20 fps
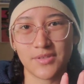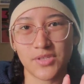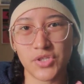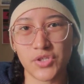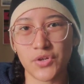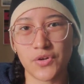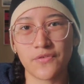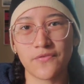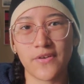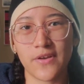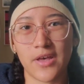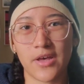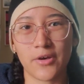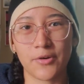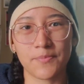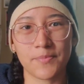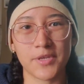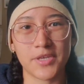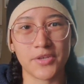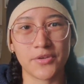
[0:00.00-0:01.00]
sort of
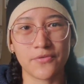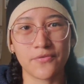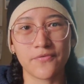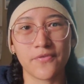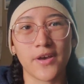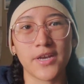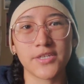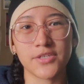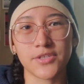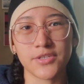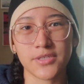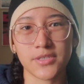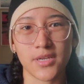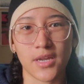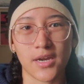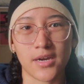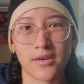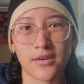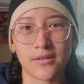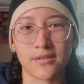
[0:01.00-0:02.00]
helping you find your
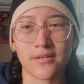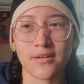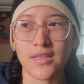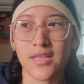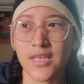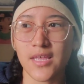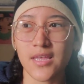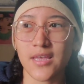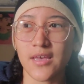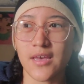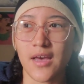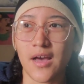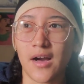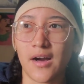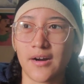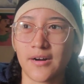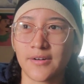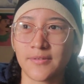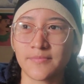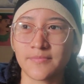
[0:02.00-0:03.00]
style,
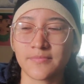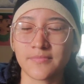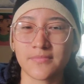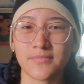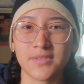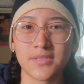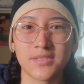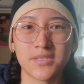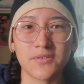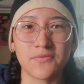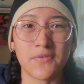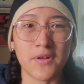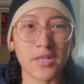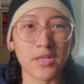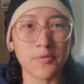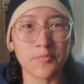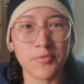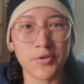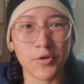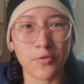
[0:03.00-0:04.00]

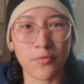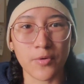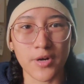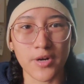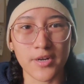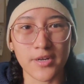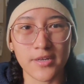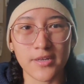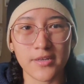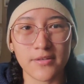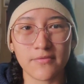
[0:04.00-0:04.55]
develop your work,